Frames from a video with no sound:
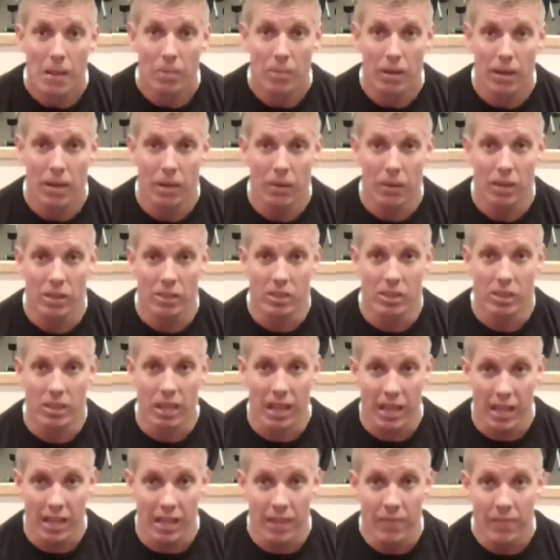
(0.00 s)
But anyway,
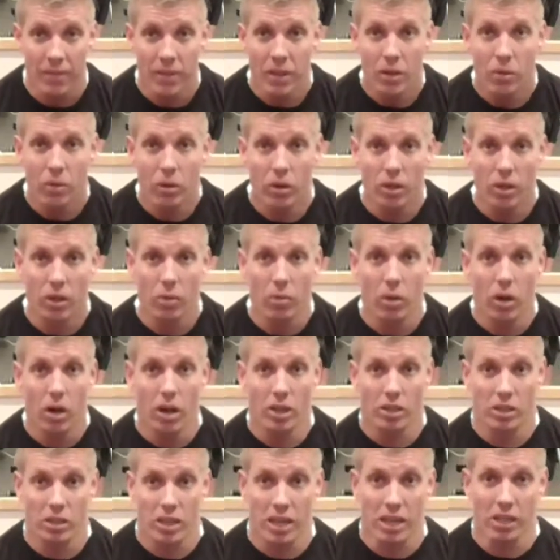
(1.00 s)
today we're going to
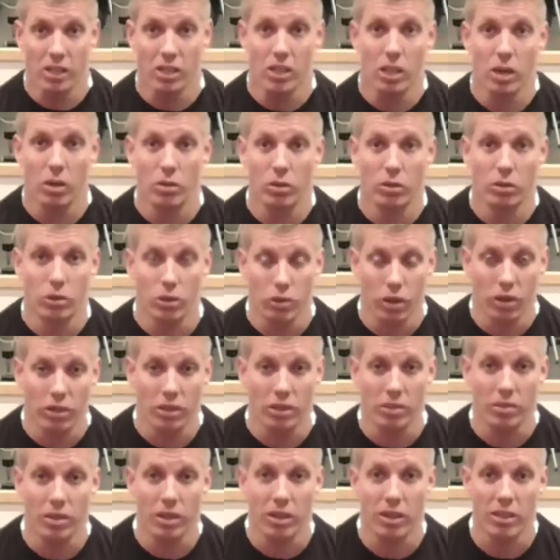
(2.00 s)
work chest, shoulders and
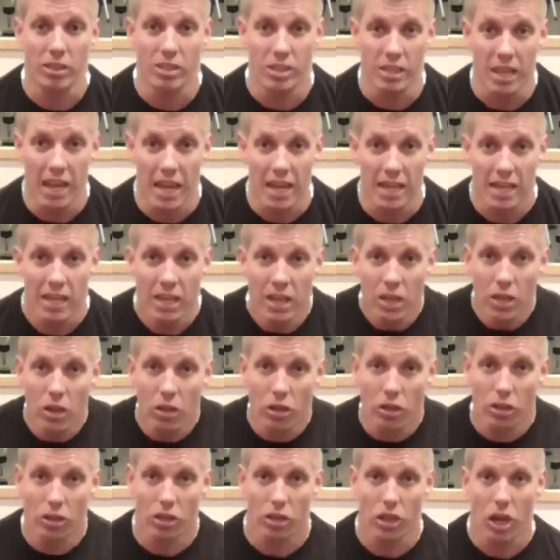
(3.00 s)
triceps. Like I said,
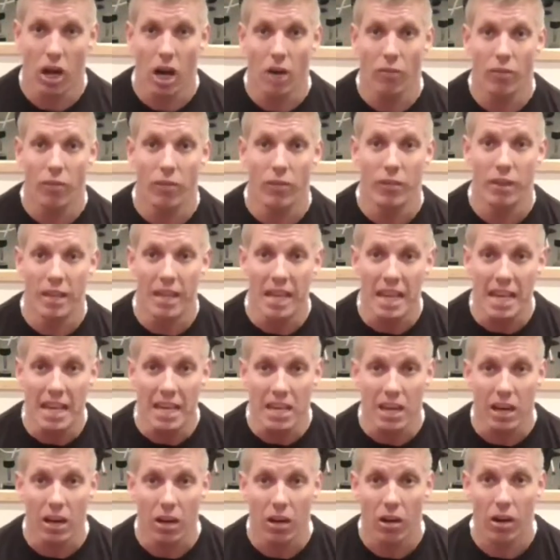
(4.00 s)
you're going to start off with an
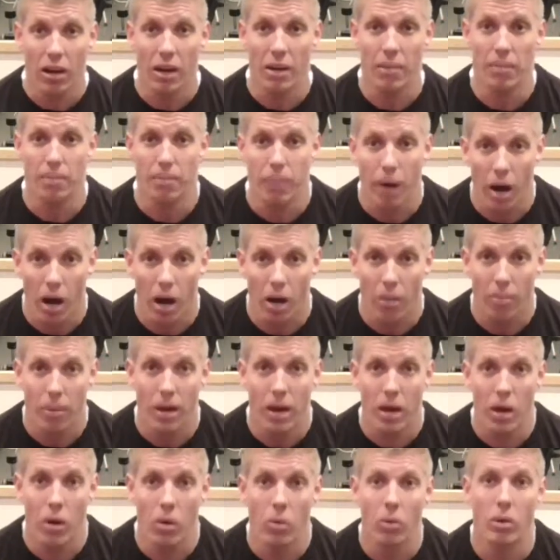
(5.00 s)
incline
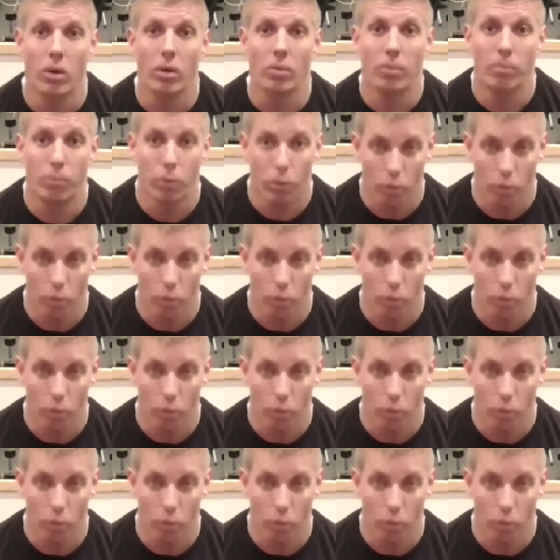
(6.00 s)
barbell